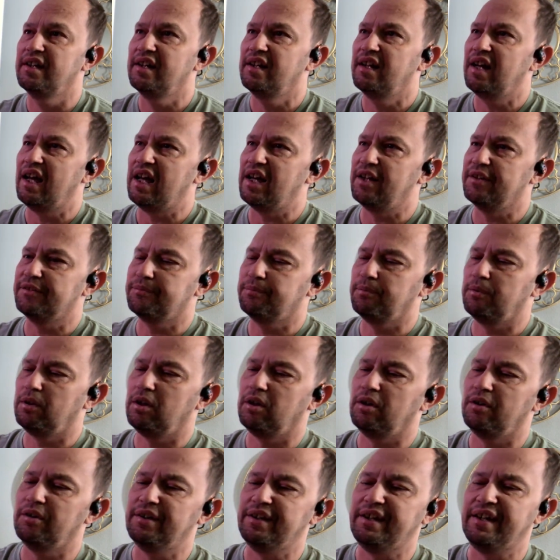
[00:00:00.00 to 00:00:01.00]
as
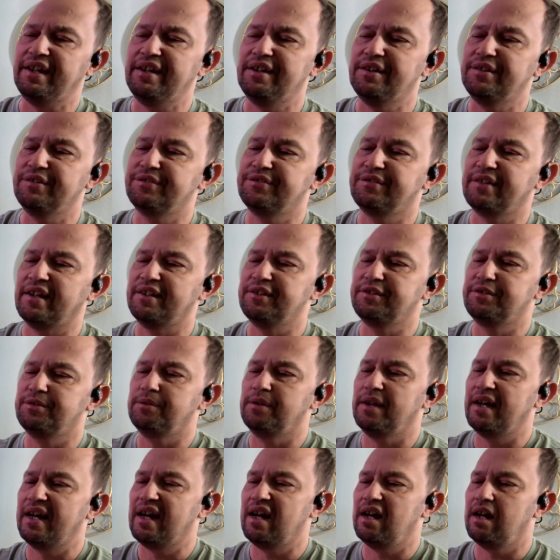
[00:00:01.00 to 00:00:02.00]
well as I do
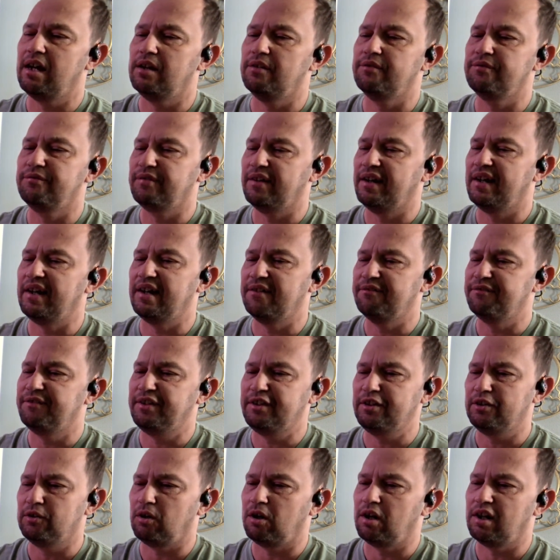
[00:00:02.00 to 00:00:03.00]
have a
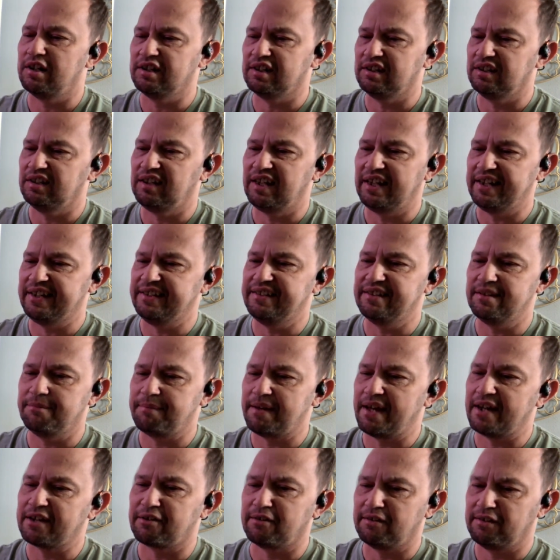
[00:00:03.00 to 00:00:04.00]
video on a light in the
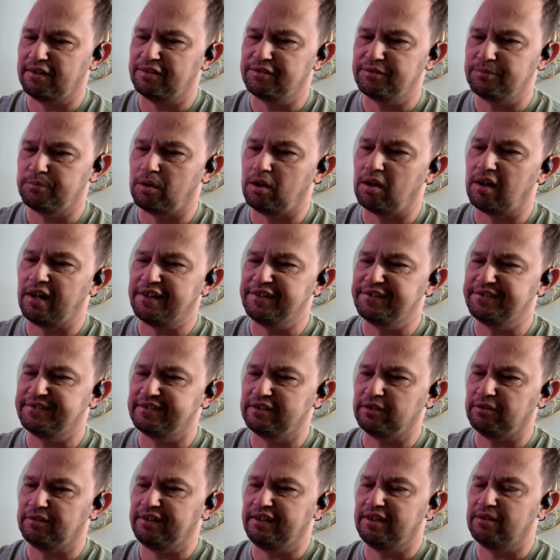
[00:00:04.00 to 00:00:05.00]
background as well. I
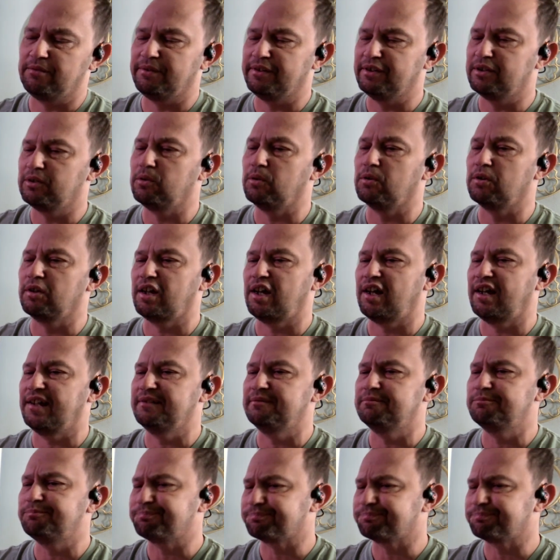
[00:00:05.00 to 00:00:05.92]
still need to record on.